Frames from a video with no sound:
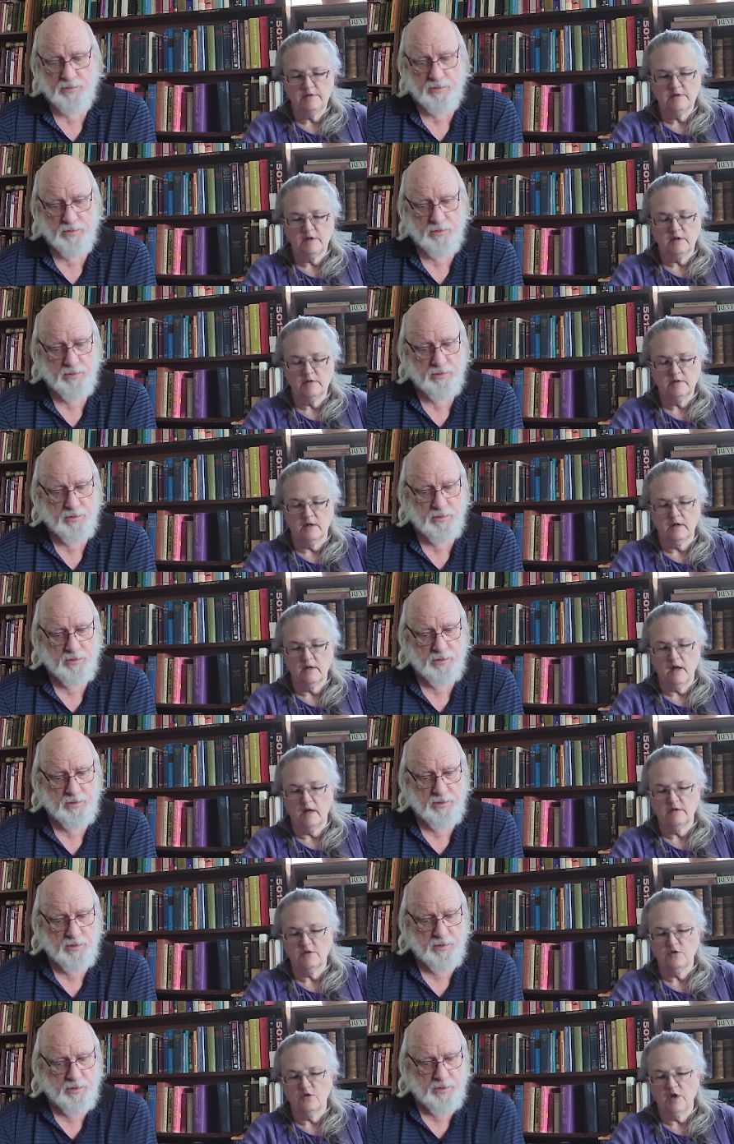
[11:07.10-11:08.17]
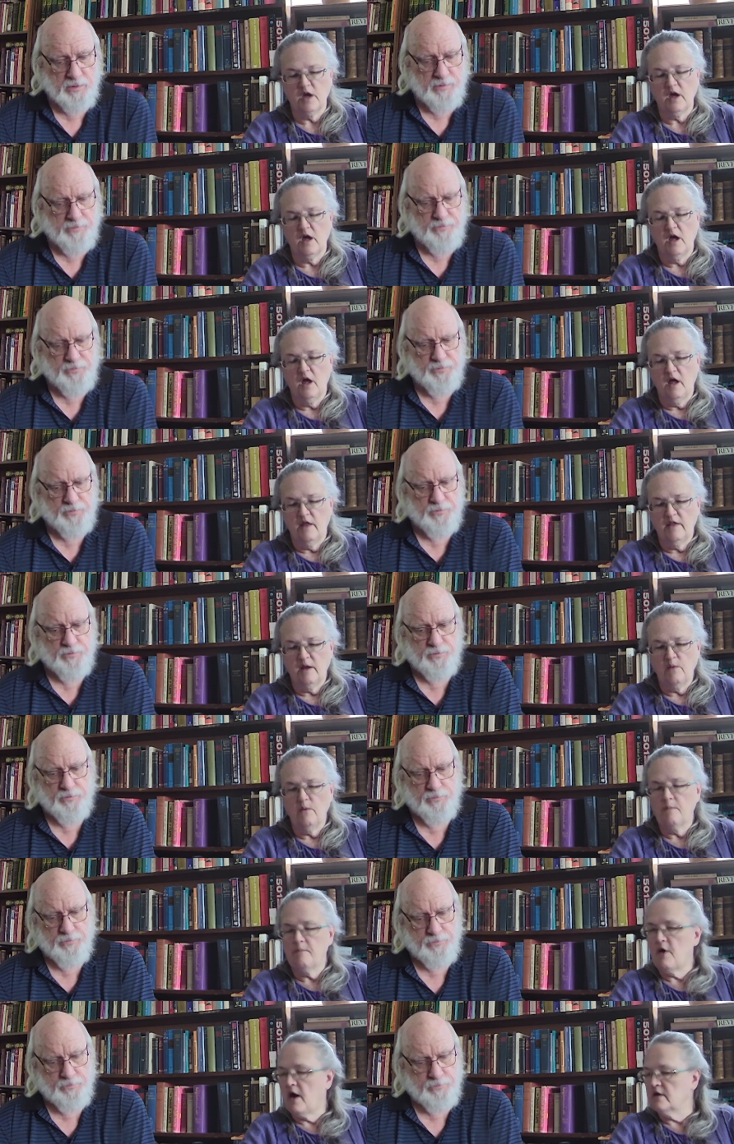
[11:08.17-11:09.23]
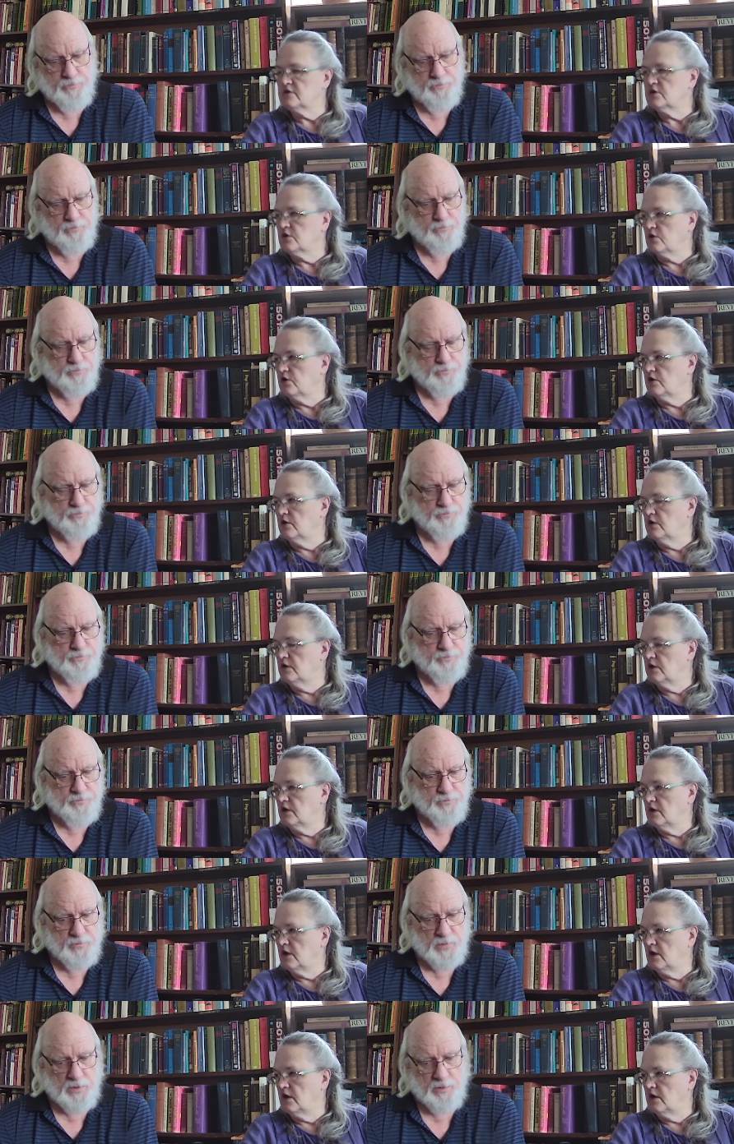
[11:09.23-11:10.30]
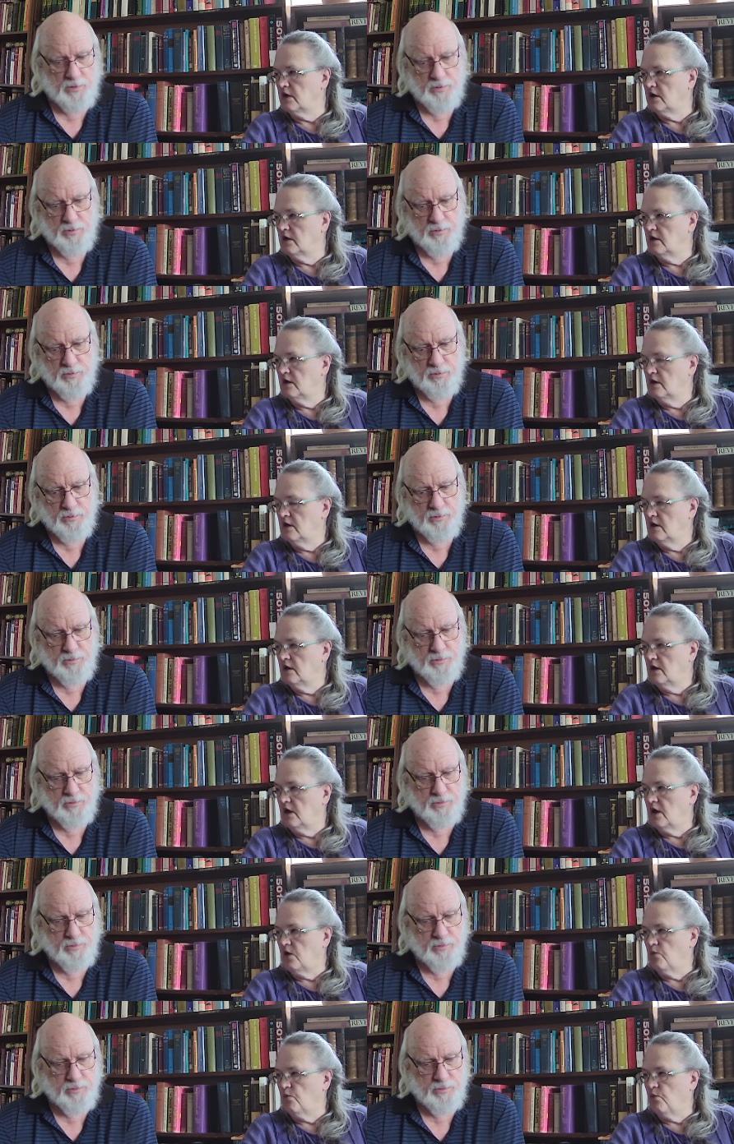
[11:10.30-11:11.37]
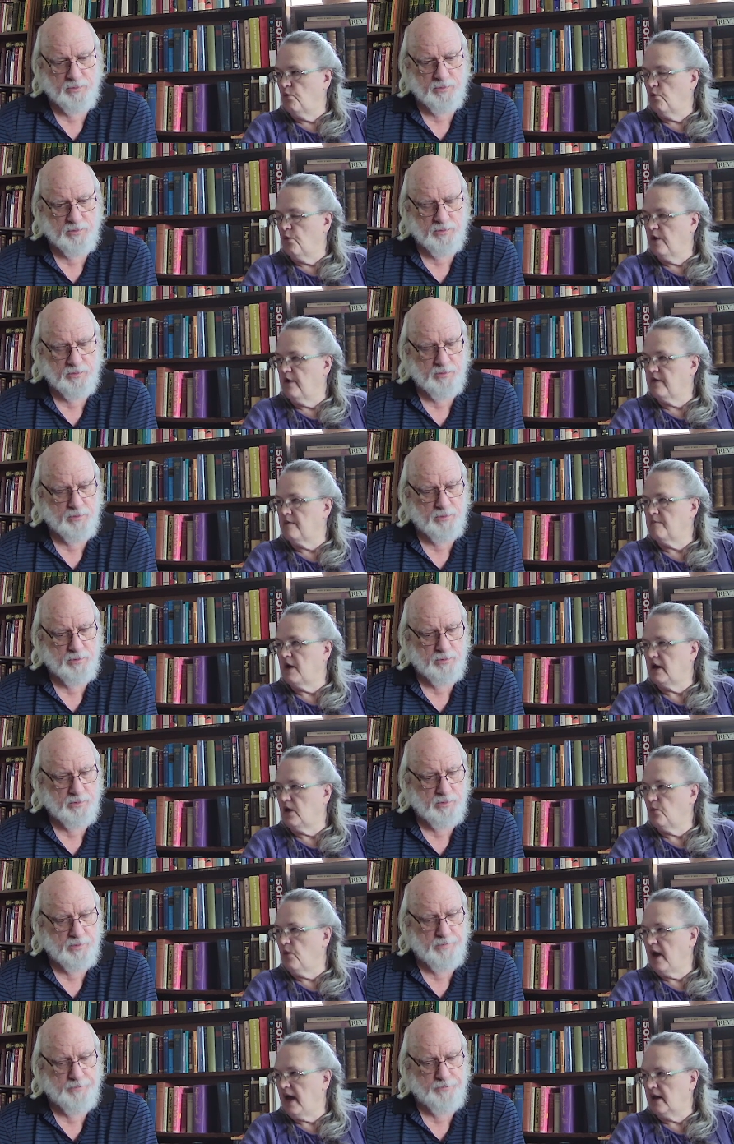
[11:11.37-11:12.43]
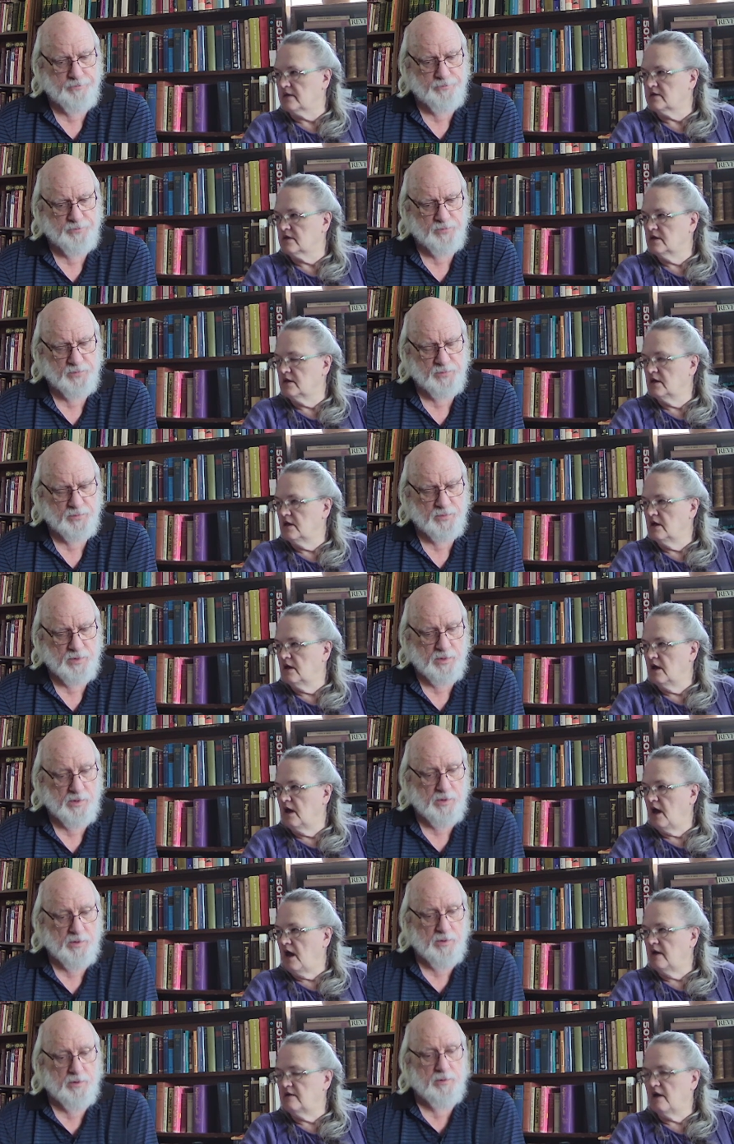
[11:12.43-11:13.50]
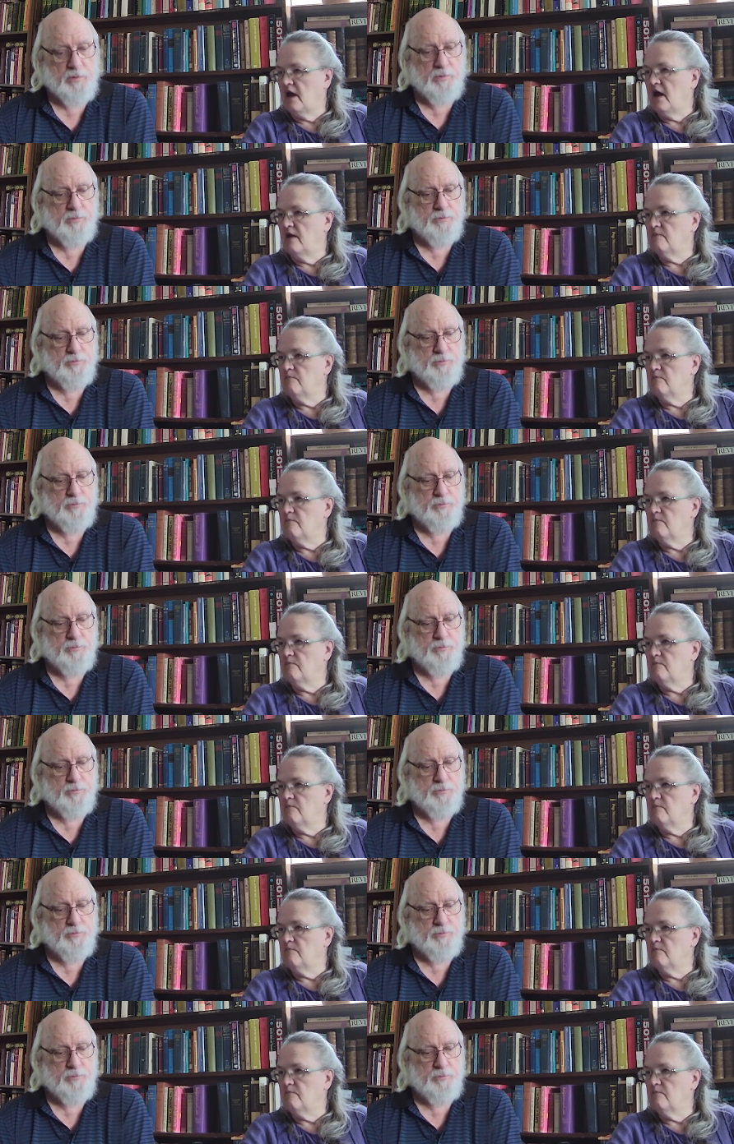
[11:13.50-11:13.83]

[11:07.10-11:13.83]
Speaker 1: things like that. So they, they were practical in, in where the money went. And, and